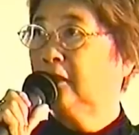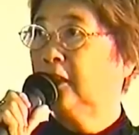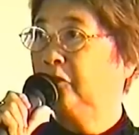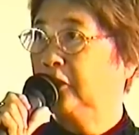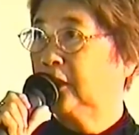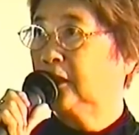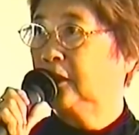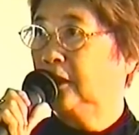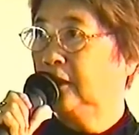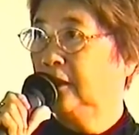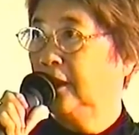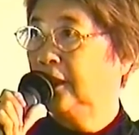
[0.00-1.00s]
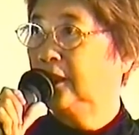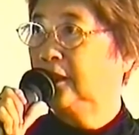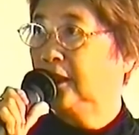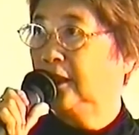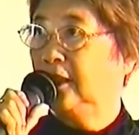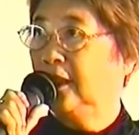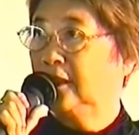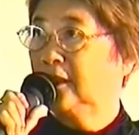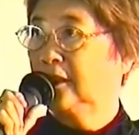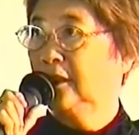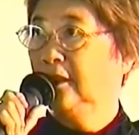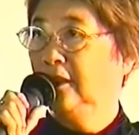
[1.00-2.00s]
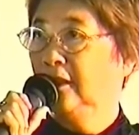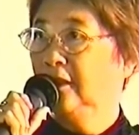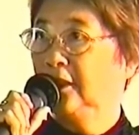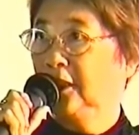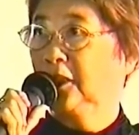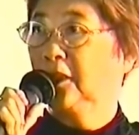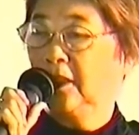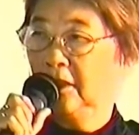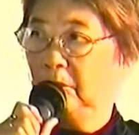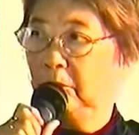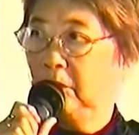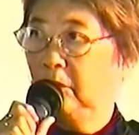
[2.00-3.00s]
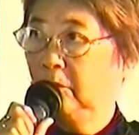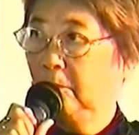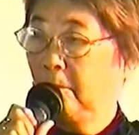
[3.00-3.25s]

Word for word: activist, I say that's just terrible.